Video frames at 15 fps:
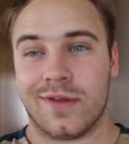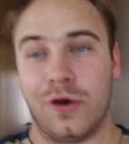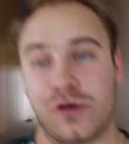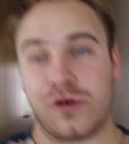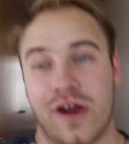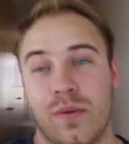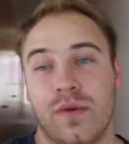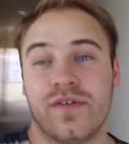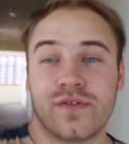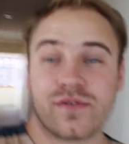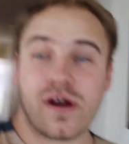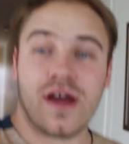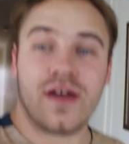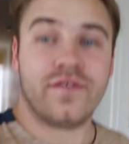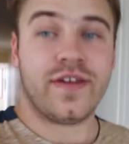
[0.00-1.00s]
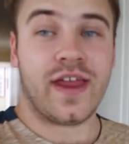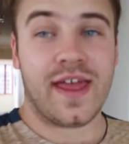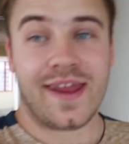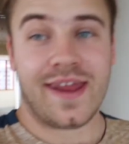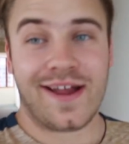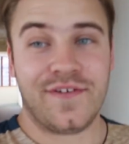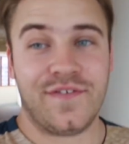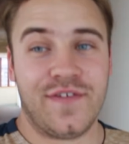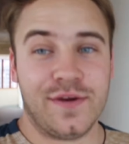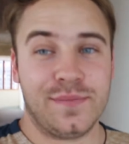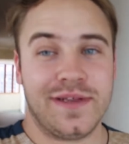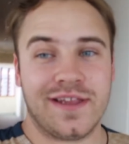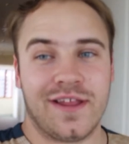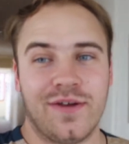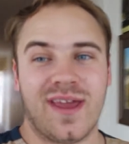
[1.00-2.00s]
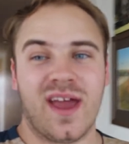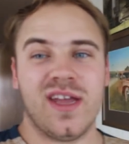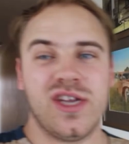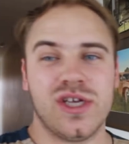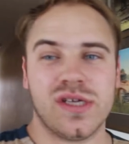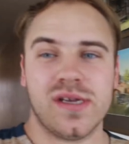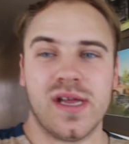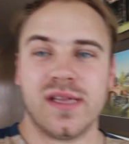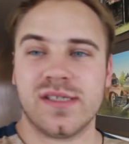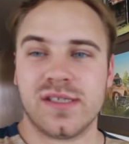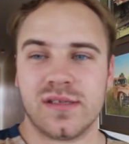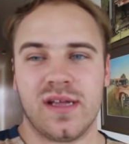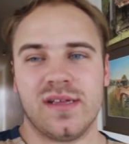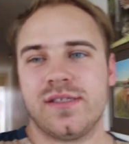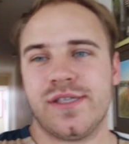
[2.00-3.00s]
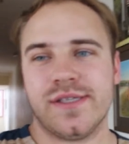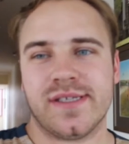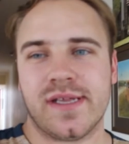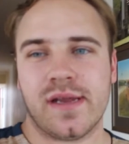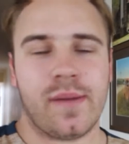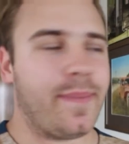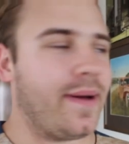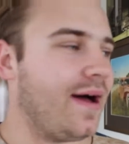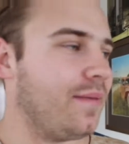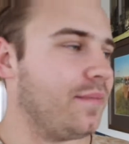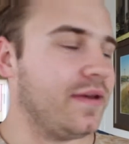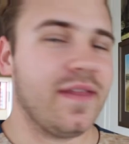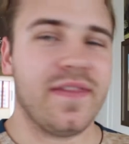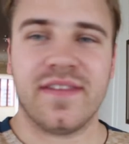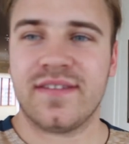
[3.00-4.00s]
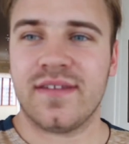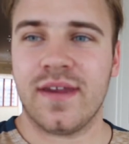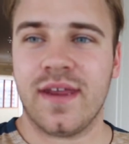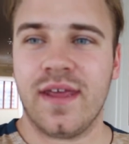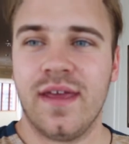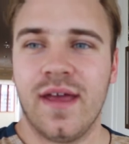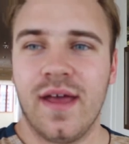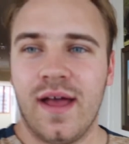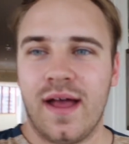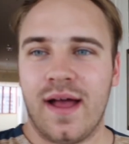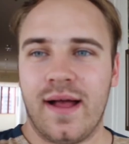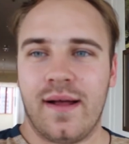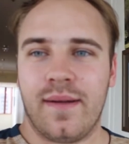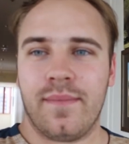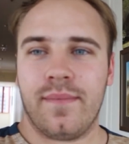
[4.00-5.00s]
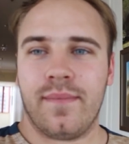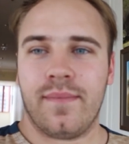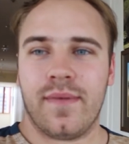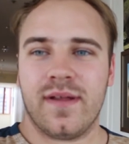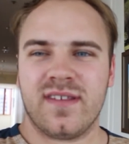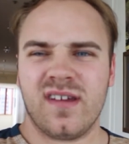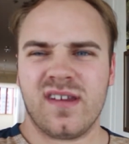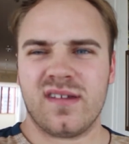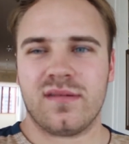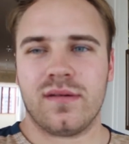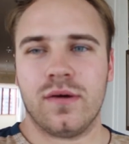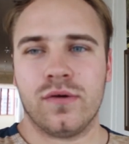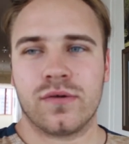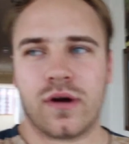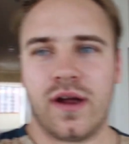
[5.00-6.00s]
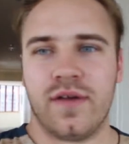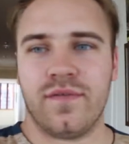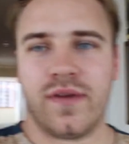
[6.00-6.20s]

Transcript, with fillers: All right, we've arrived at our filming location. It's it's just an apartment in the city. Um, it's got an all right